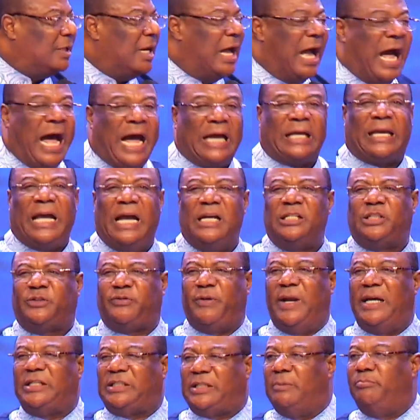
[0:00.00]
against
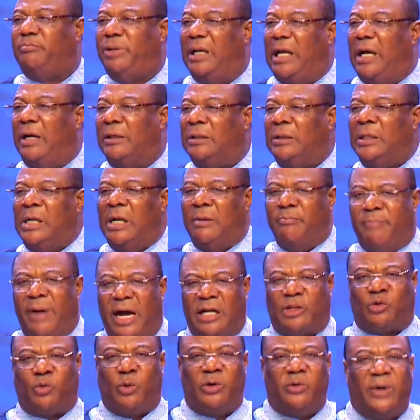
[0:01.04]
flesh and blood,
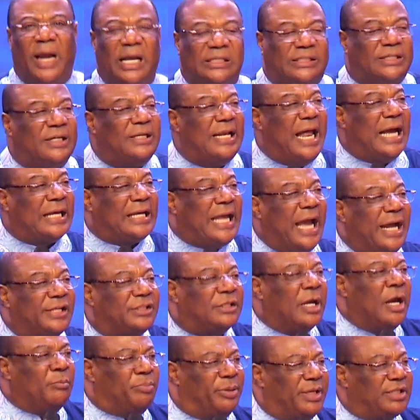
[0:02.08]
but we wrestle against
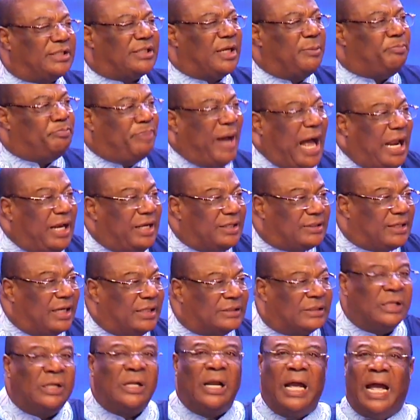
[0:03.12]

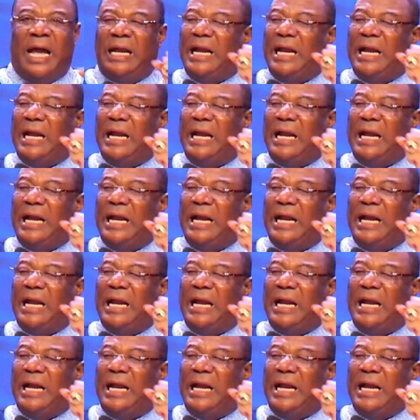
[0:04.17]
principalities and